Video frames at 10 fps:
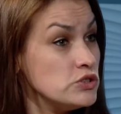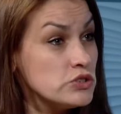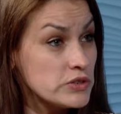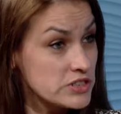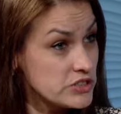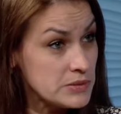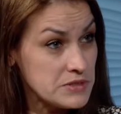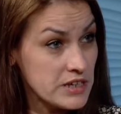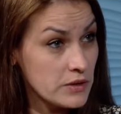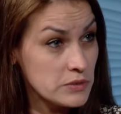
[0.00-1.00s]
New York strip
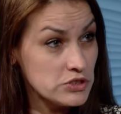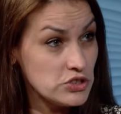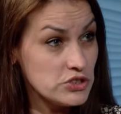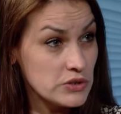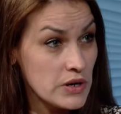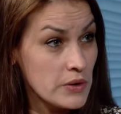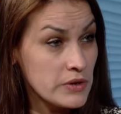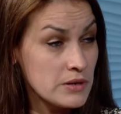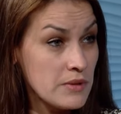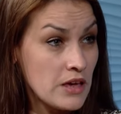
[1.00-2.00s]
sandwich to
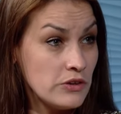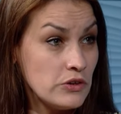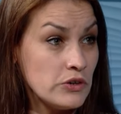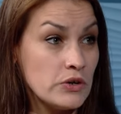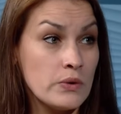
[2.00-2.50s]
our menu.